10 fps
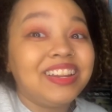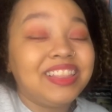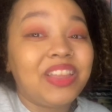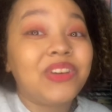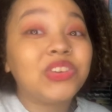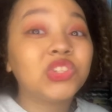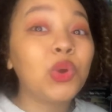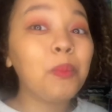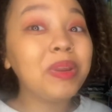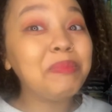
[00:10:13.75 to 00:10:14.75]
there are
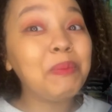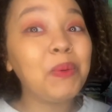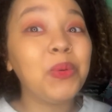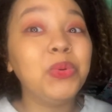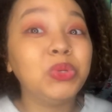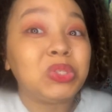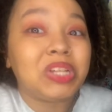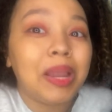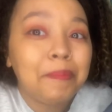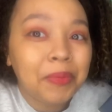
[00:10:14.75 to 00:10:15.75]
so many people who
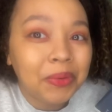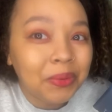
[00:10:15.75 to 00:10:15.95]
ship